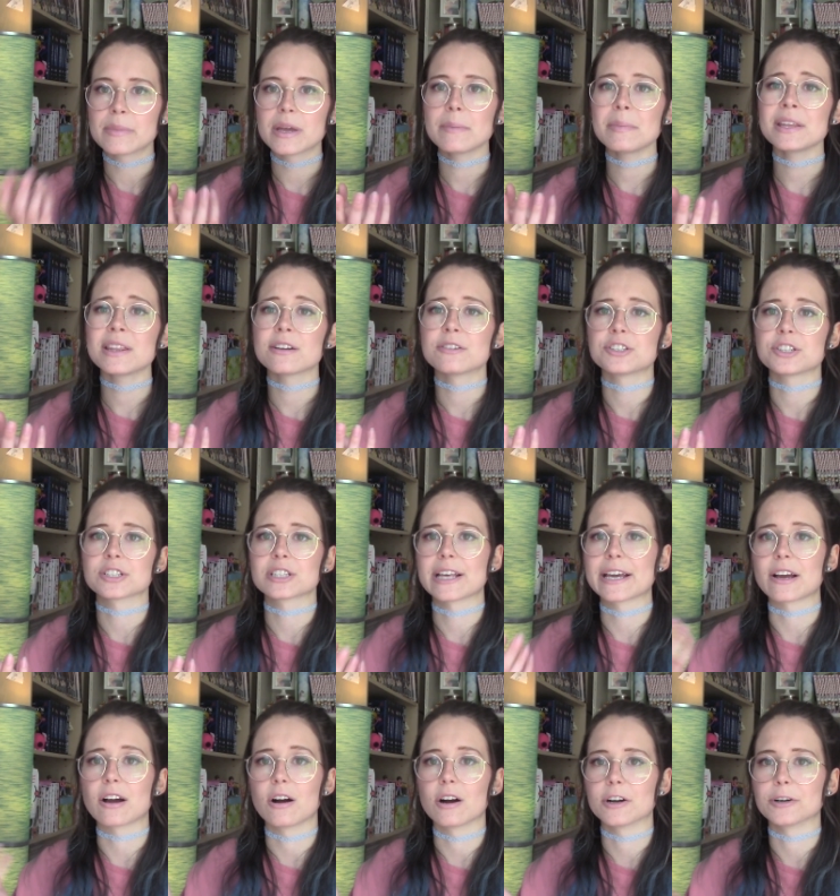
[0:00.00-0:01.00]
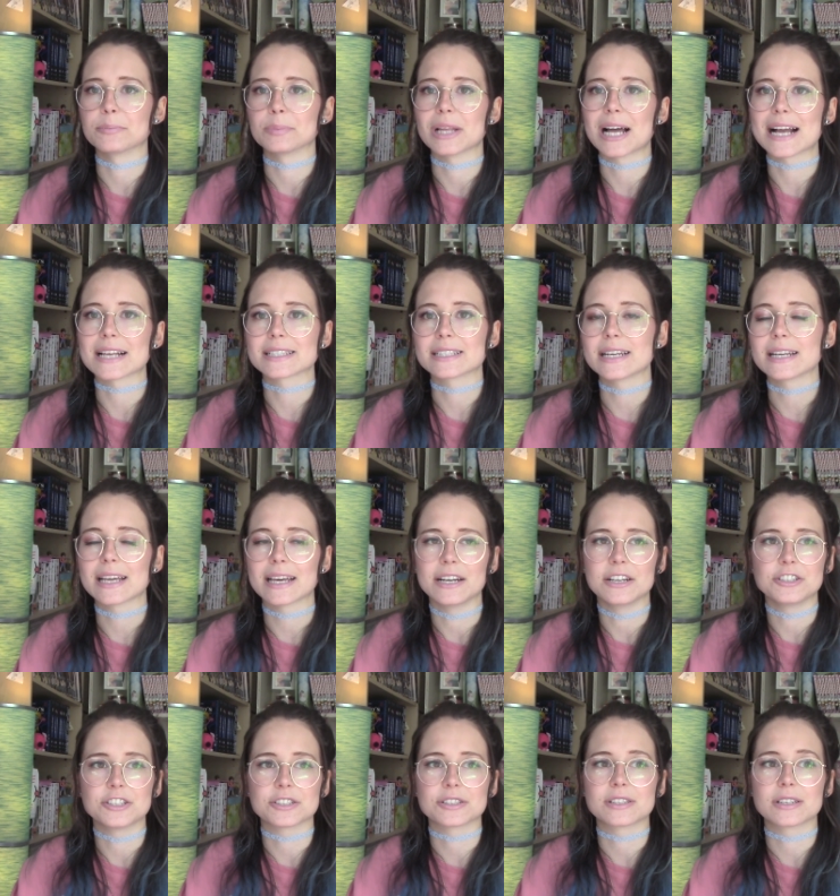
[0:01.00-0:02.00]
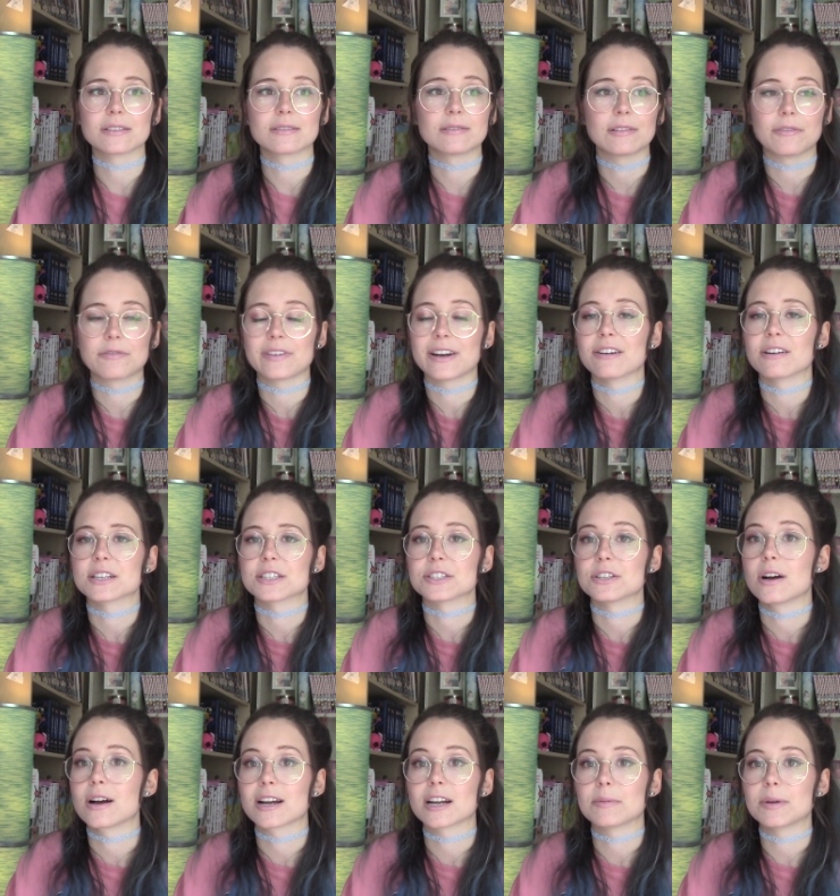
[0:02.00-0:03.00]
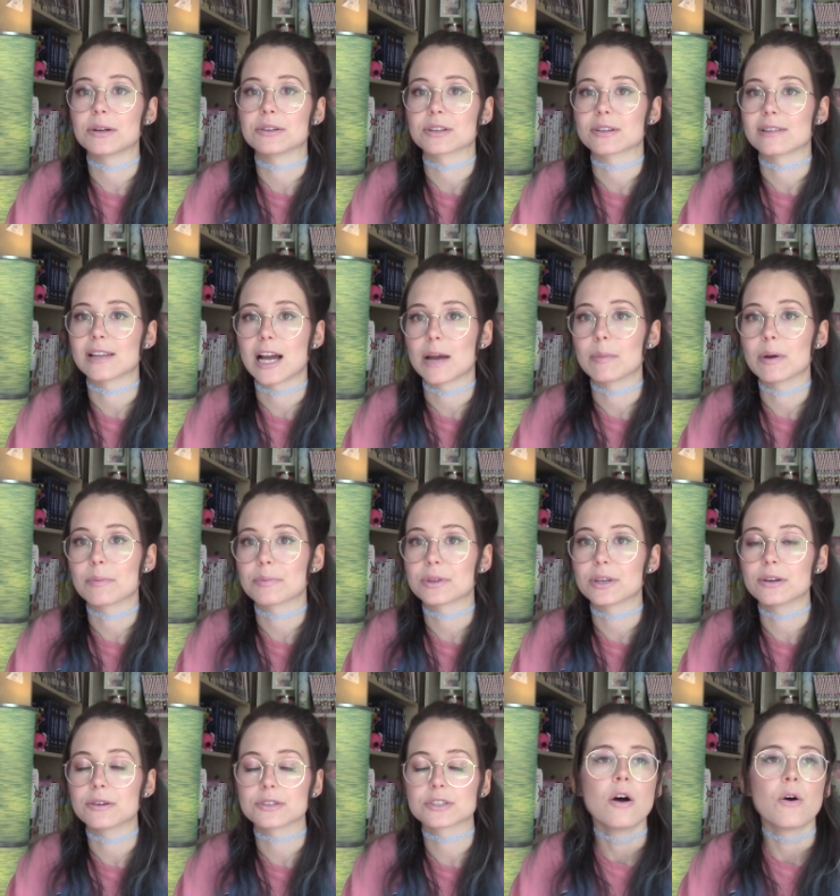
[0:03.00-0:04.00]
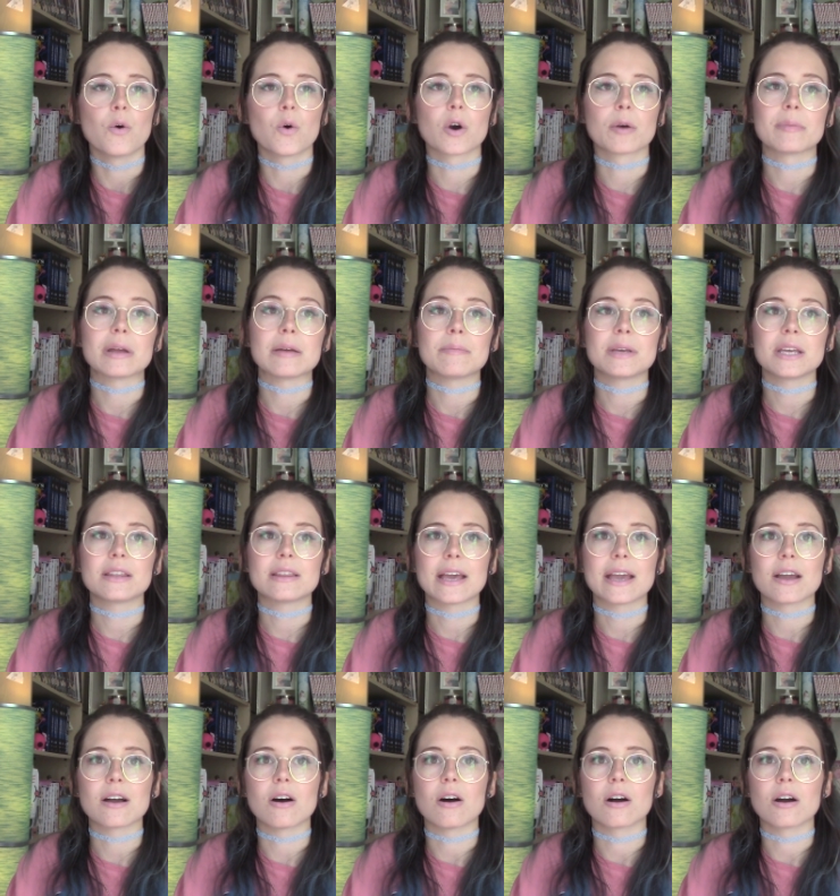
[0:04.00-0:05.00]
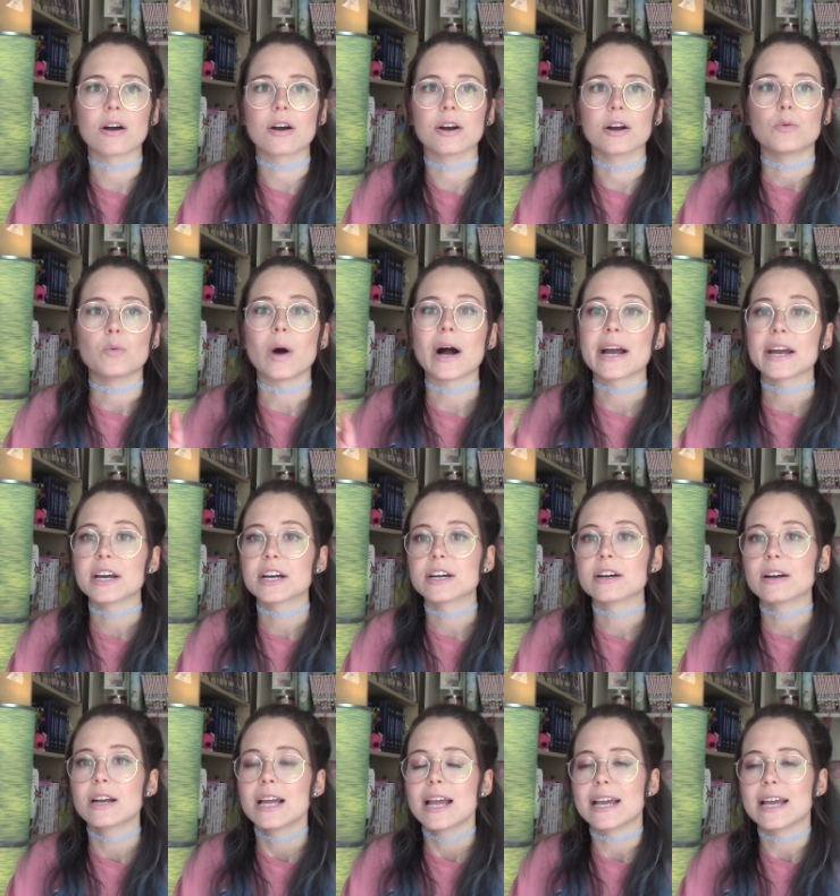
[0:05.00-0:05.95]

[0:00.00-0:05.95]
Maybe they're just like hard plastic and the ferret's not gonna be able to climb up those. Or maybe they are wire.